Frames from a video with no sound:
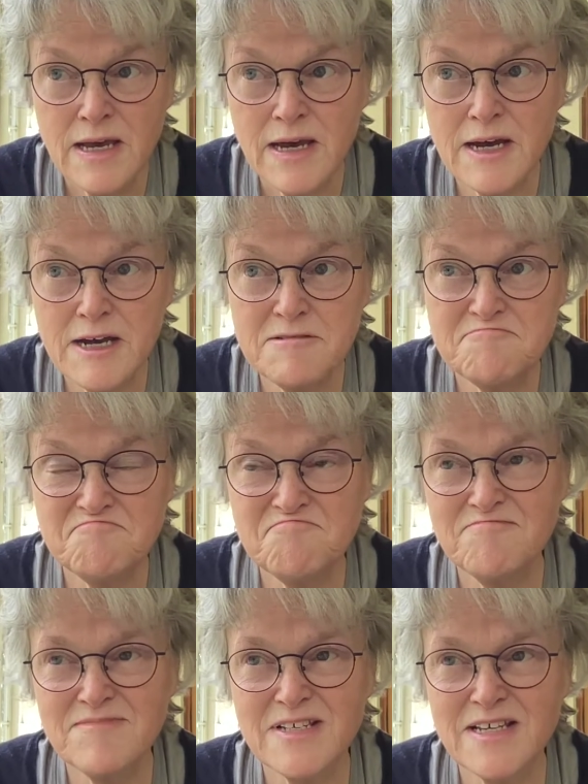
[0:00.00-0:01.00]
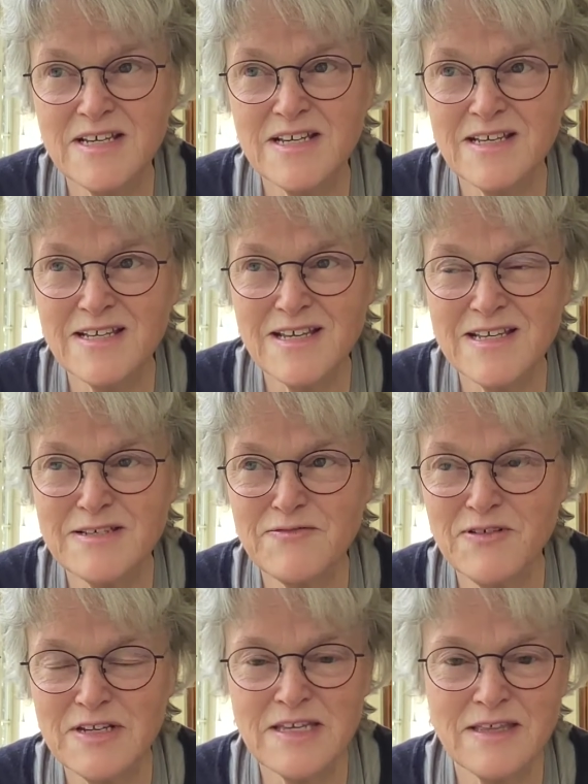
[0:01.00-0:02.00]
um, it's a
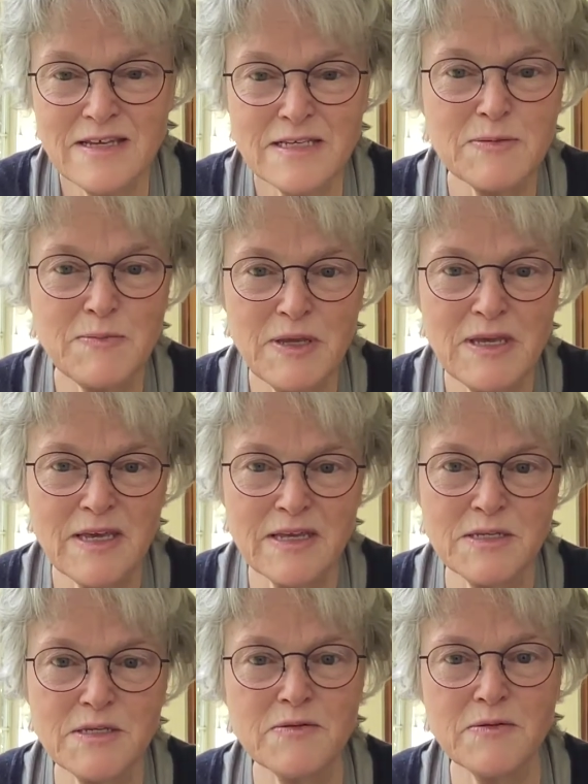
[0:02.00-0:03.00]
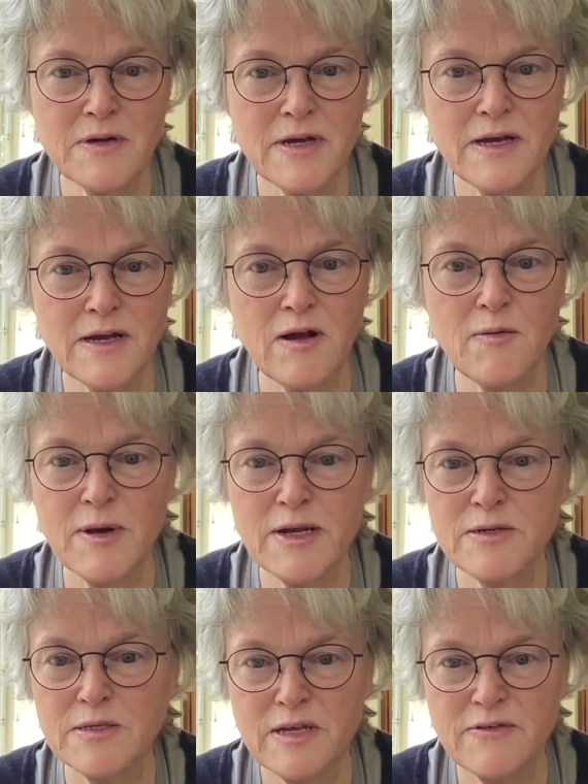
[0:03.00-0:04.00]
funny thing speaking into all by
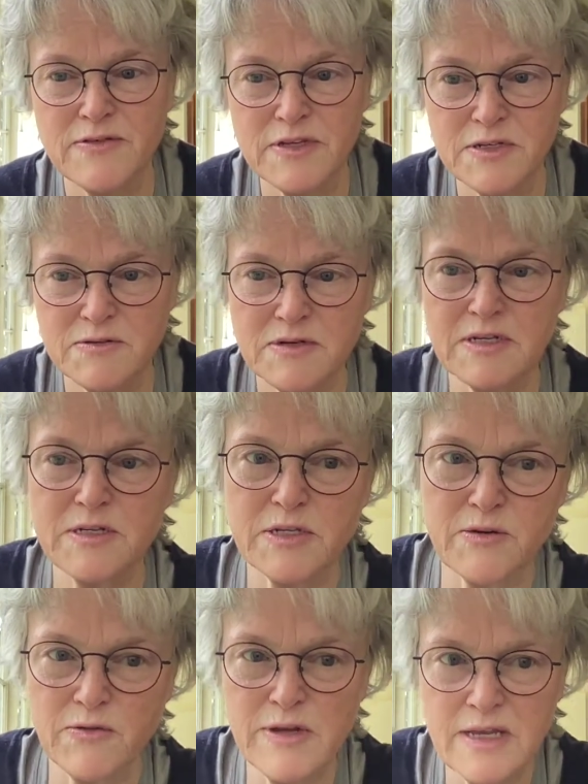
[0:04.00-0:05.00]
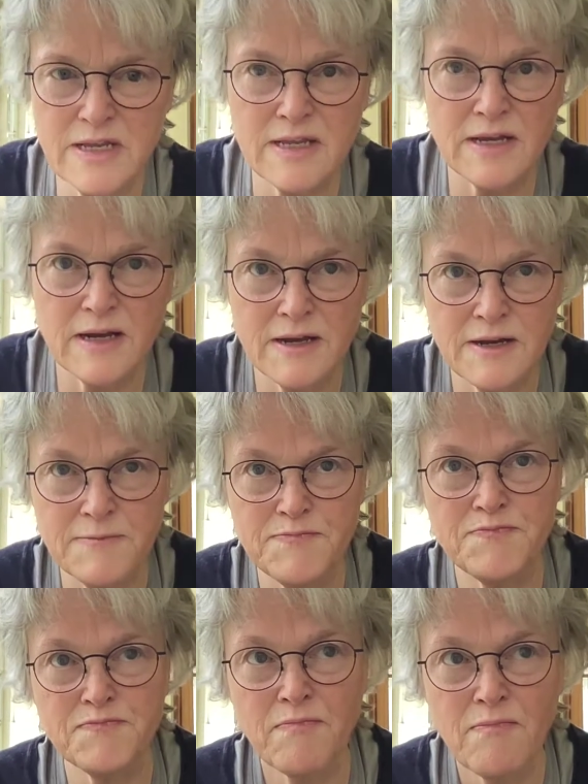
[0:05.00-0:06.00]
yourself into a screen.
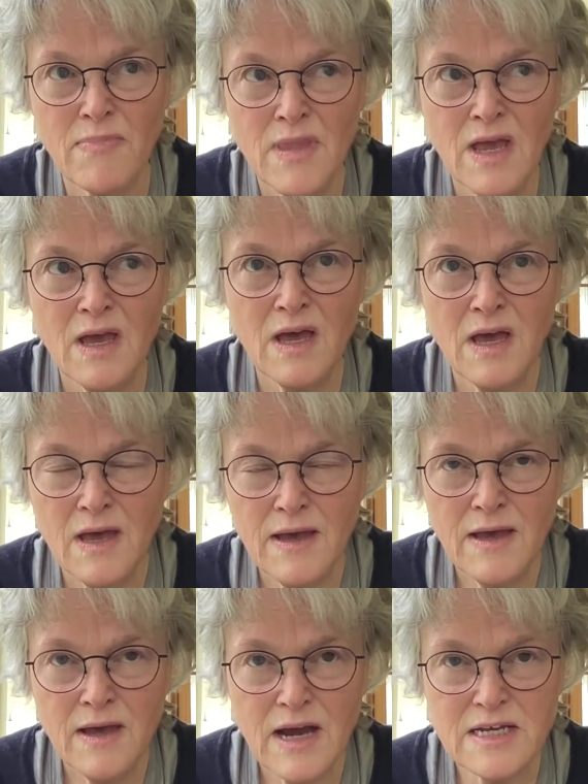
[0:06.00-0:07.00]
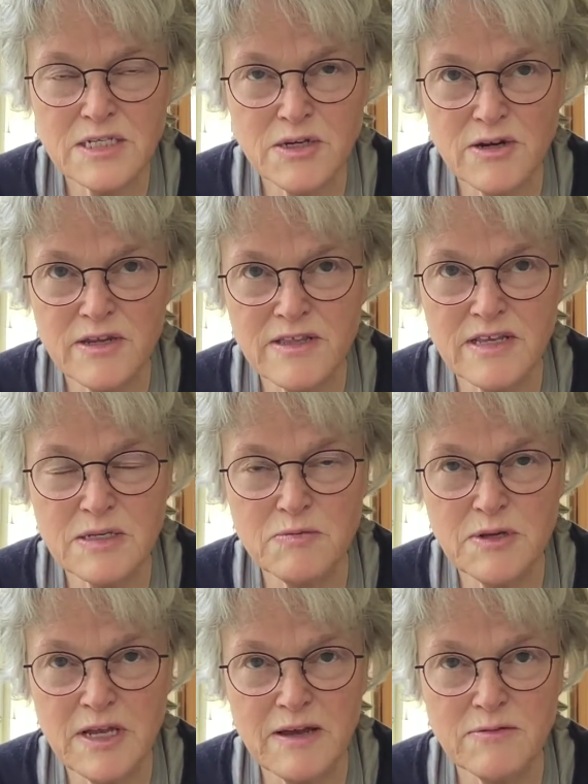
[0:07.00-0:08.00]
I started this
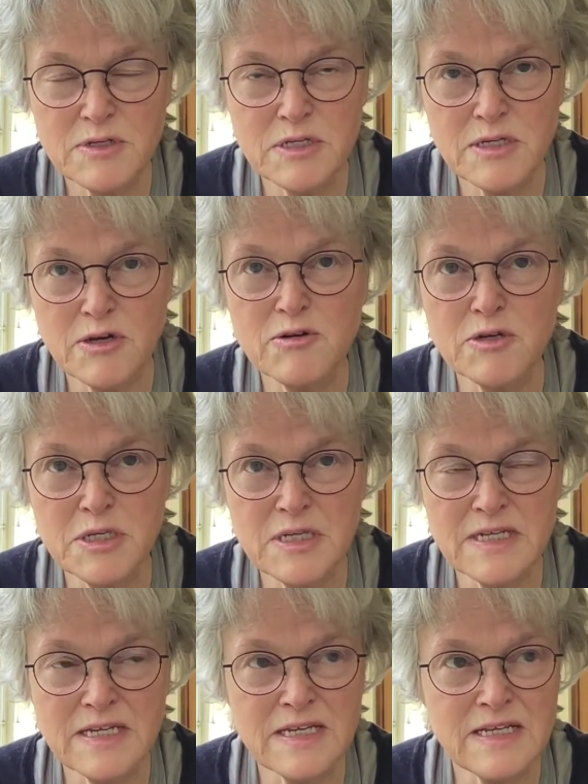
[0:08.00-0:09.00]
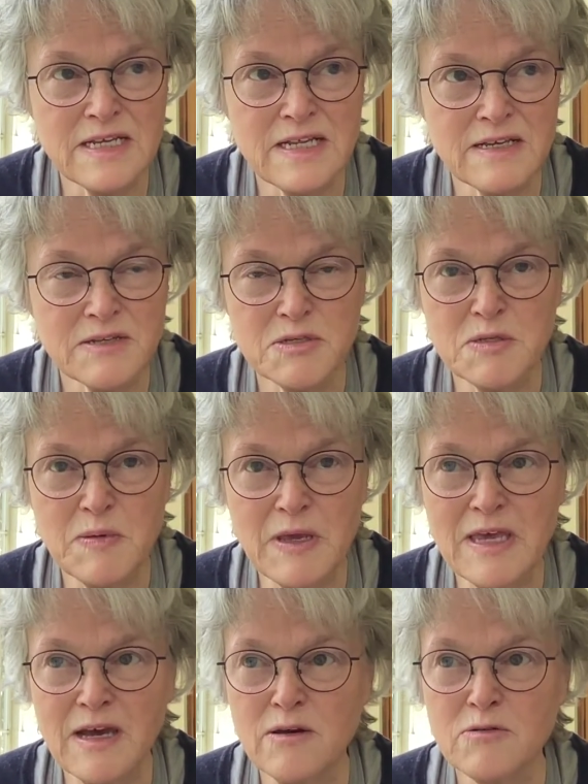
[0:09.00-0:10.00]
when I was urgently needing to
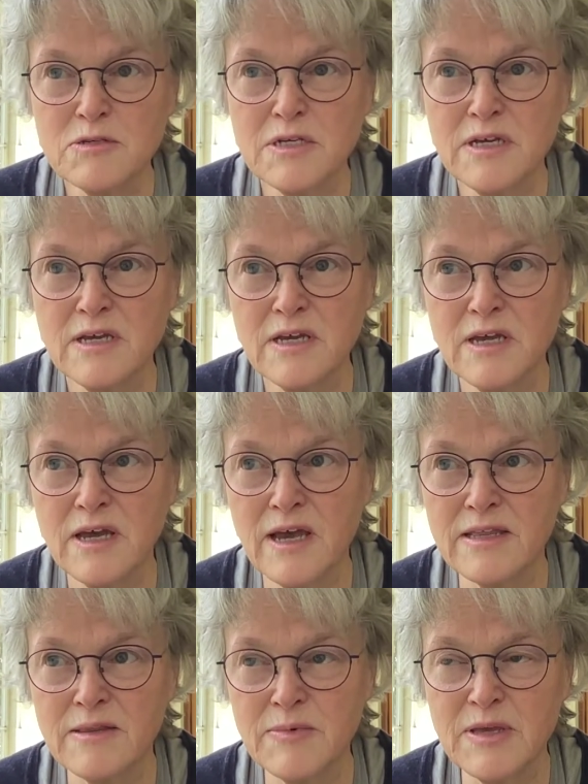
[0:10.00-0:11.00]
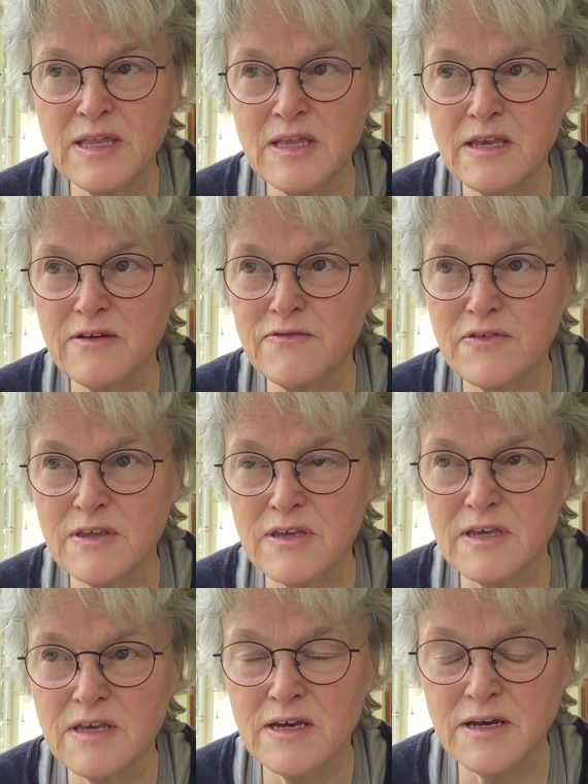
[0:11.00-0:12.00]
speak out at the beginning of
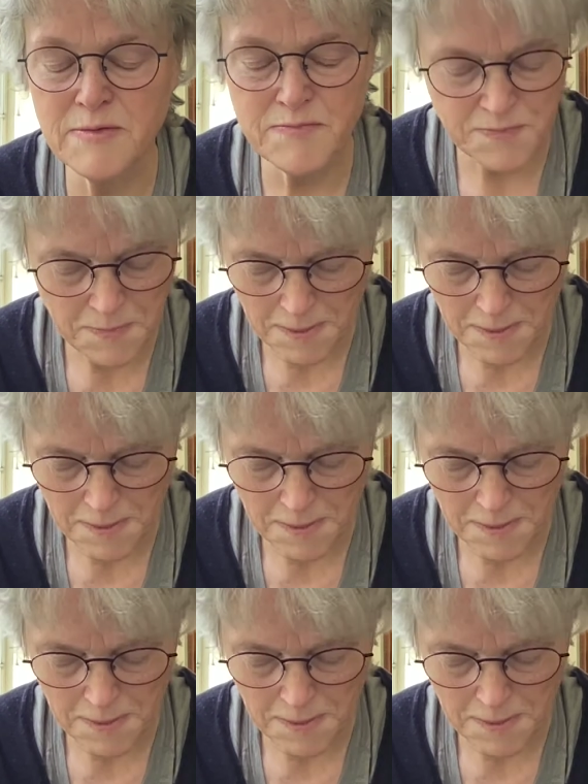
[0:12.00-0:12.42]
the